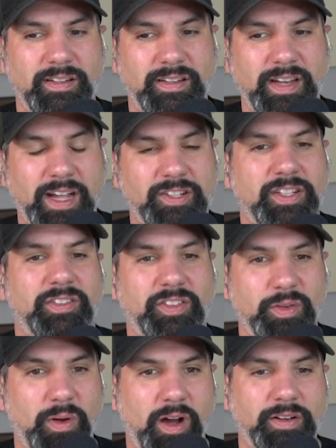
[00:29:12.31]
not just
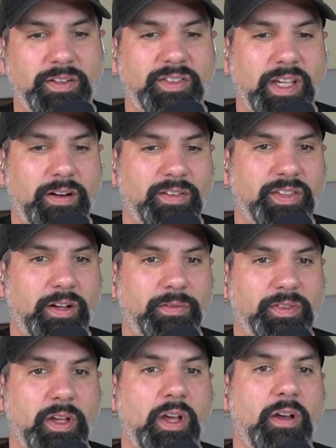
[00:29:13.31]
to understand
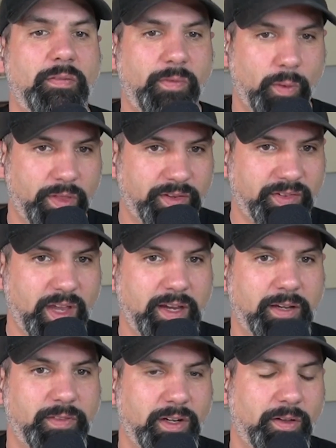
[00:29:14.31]
ourselves for the sake
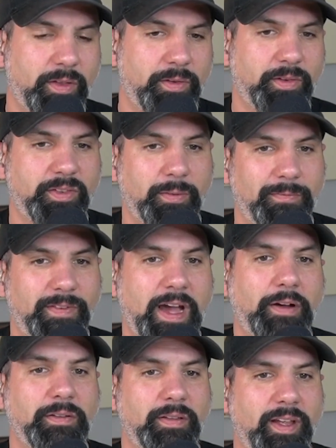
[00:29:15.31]
of it, although there's some
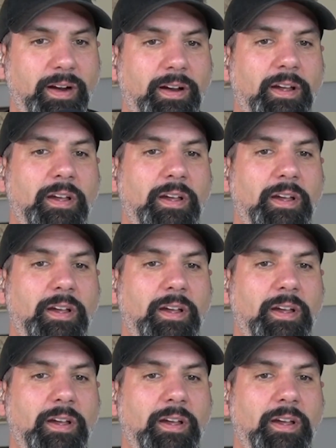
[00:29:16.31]
value there,